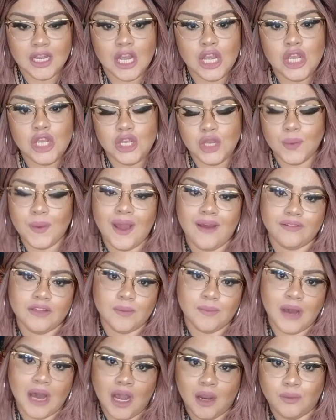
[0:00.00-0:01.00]
You have the
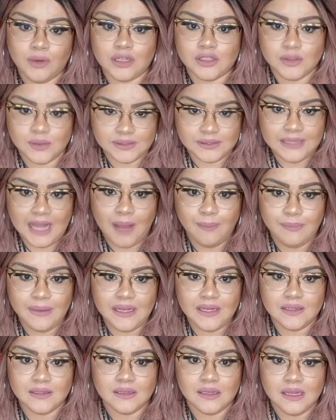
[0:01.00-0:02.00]
power to stop it.